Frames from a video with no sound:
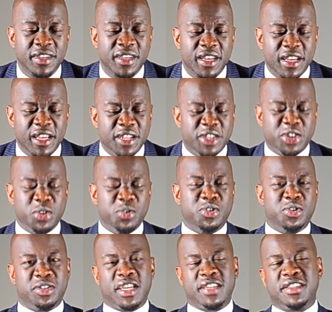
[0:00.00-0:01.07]
It shows
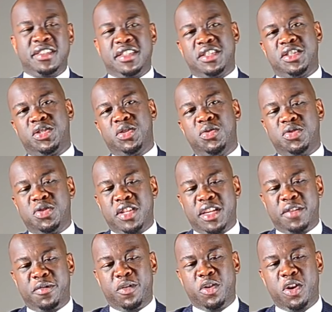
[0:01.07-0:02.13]
you, doesn't it? It shows you that
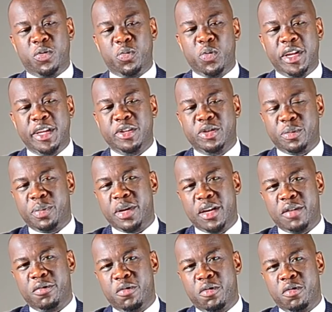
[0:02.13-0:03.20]
if you're not willing to pay
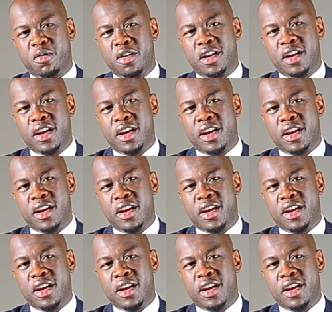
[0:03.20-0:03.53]
for